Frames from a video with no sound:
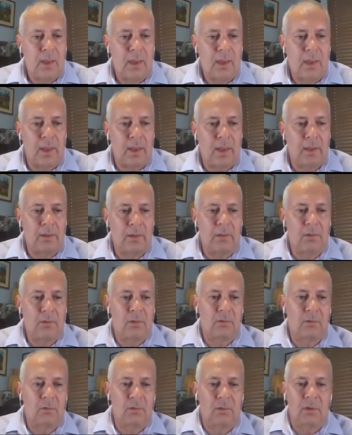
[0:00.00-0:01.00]
And you
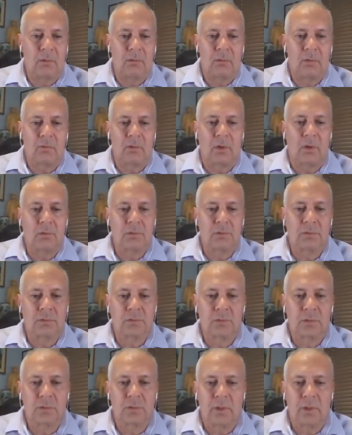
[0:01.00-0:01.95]
can see the results